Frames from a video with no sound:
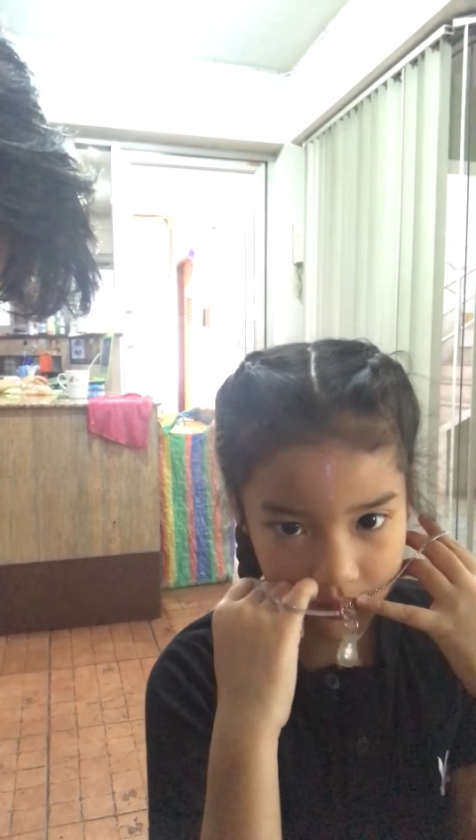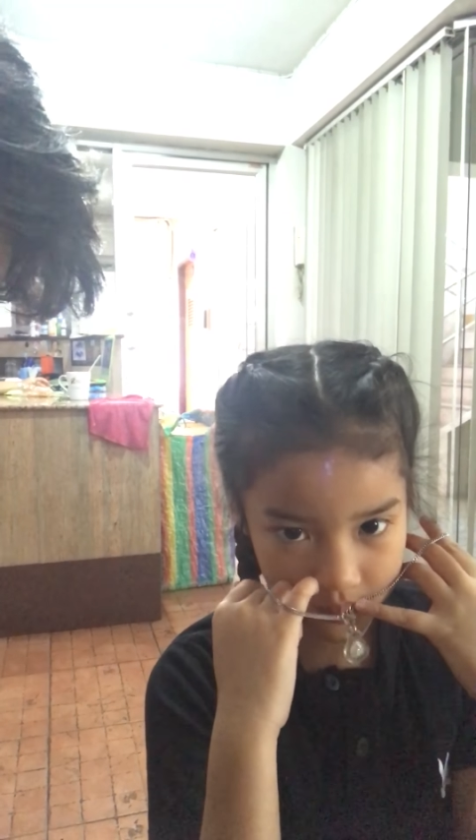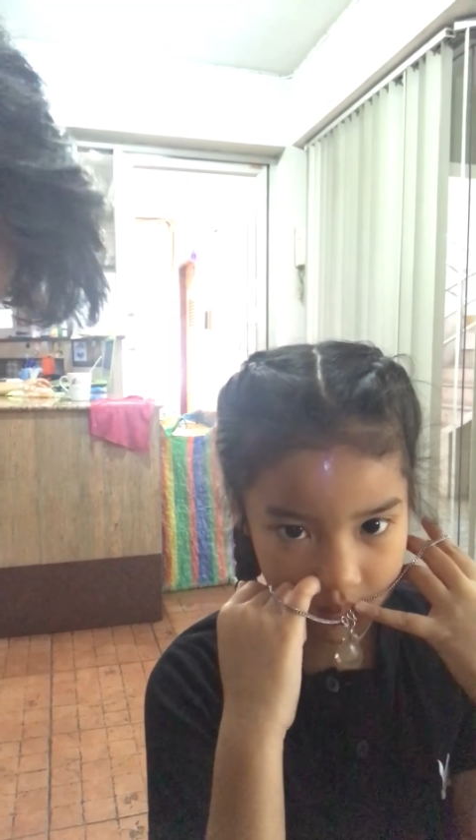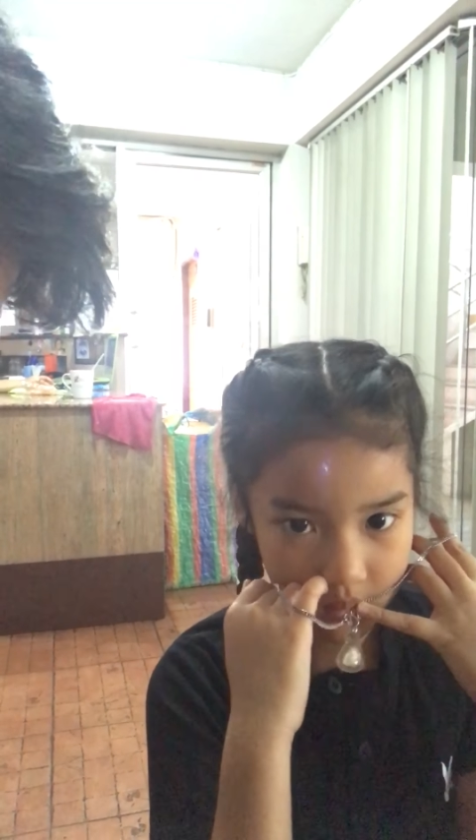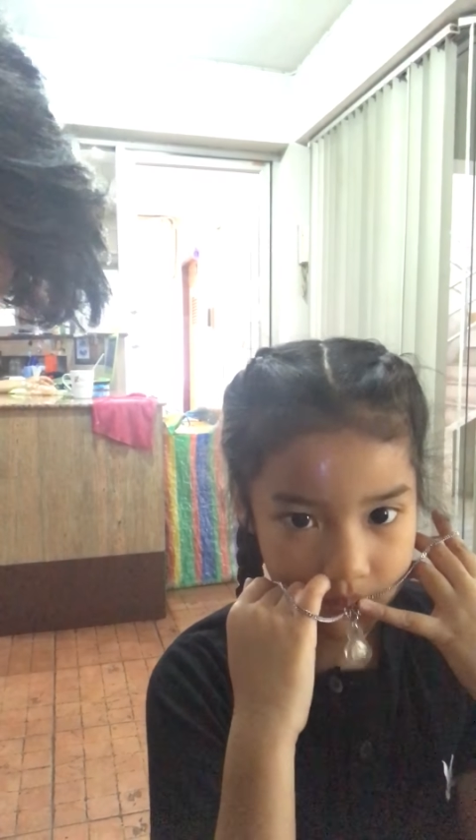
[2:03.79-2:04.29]
all
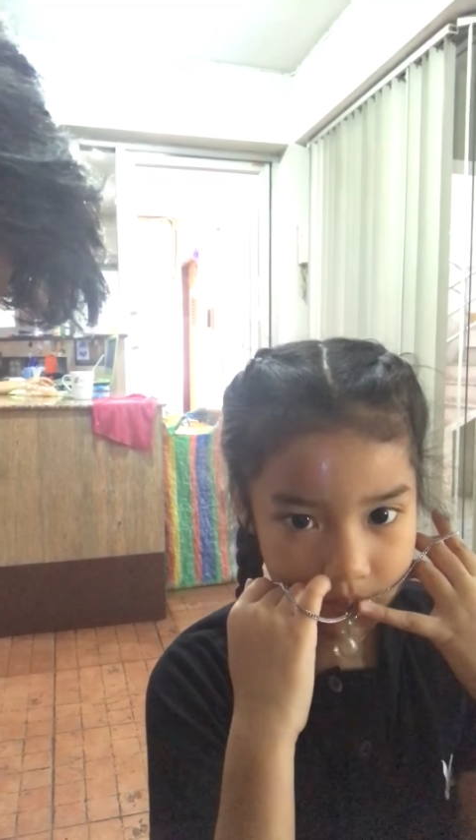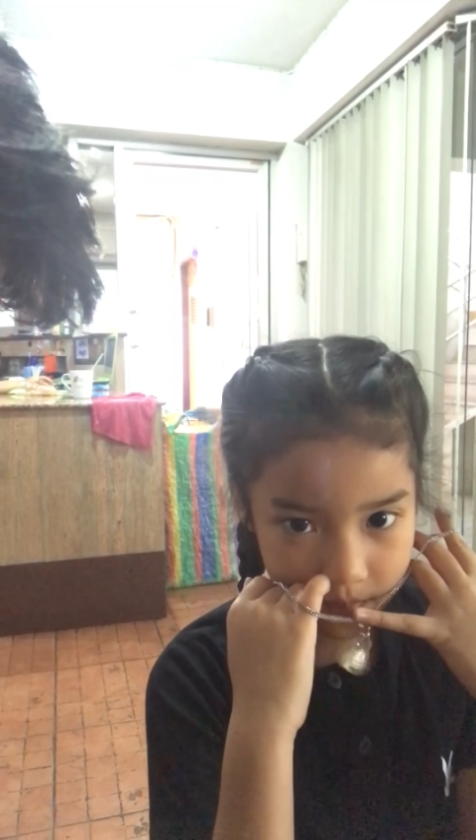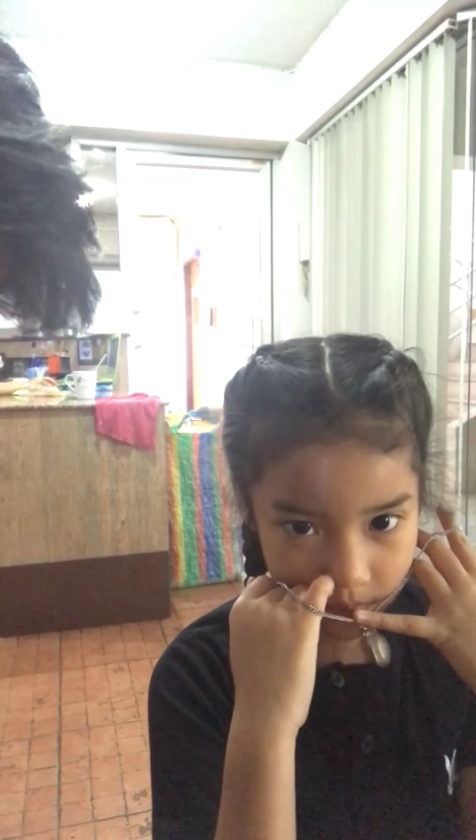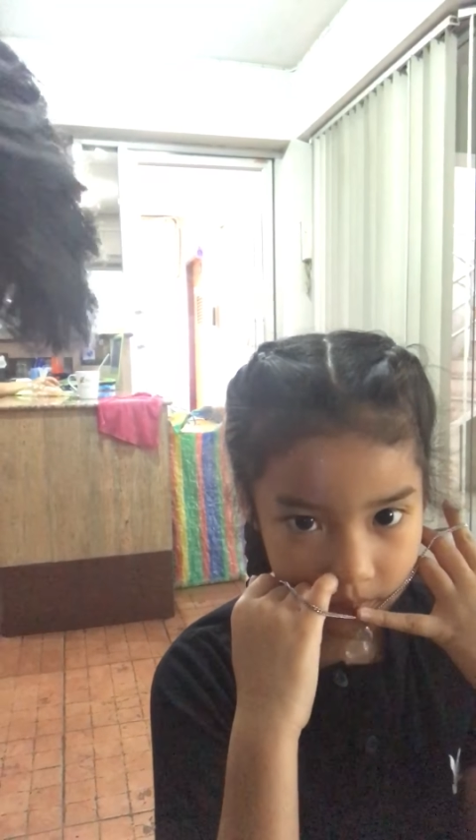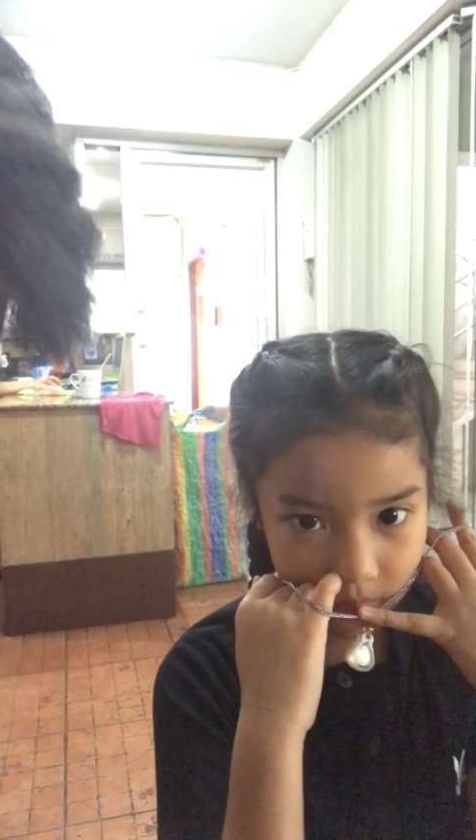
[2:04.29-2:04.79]
right
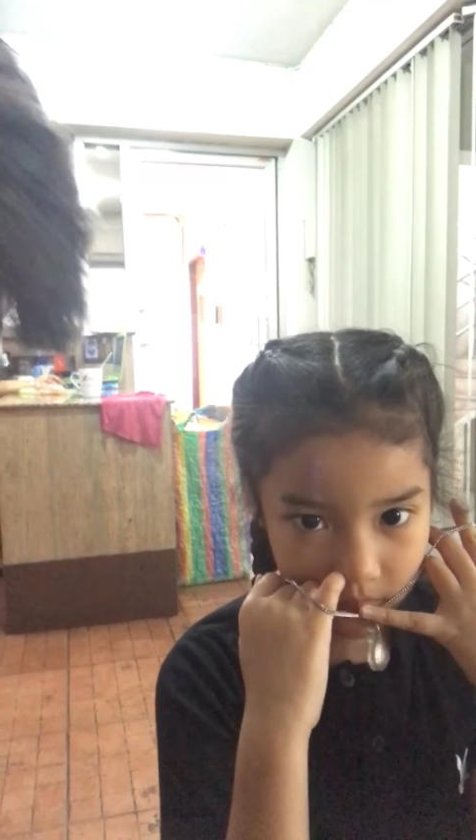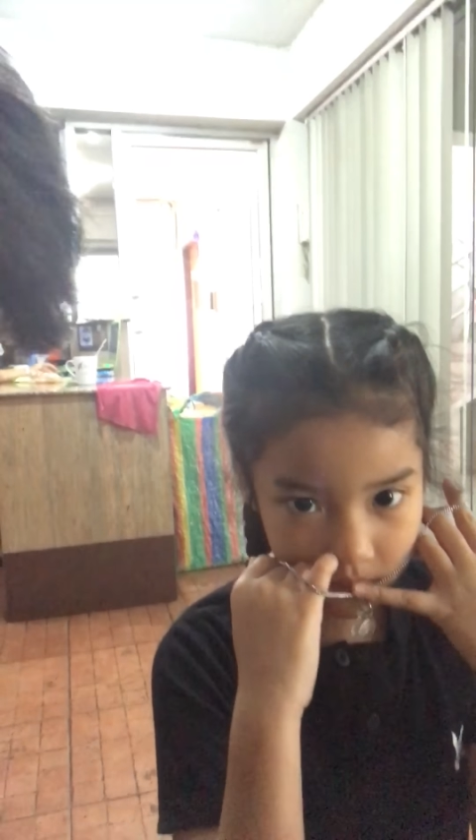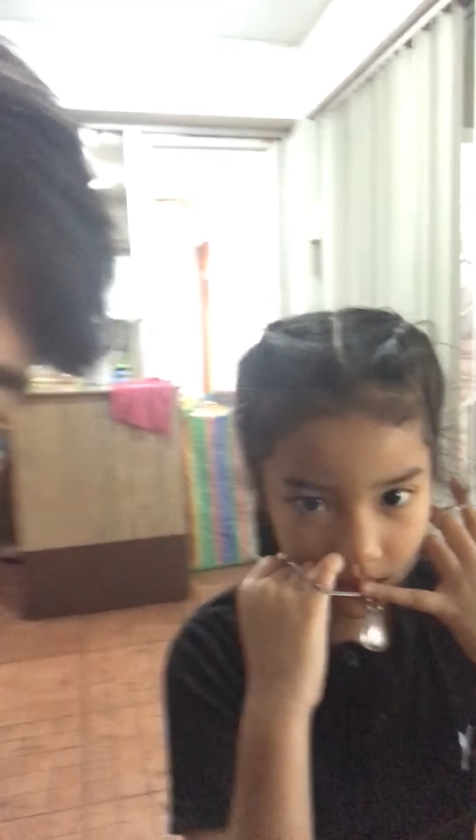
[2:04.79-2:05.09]
now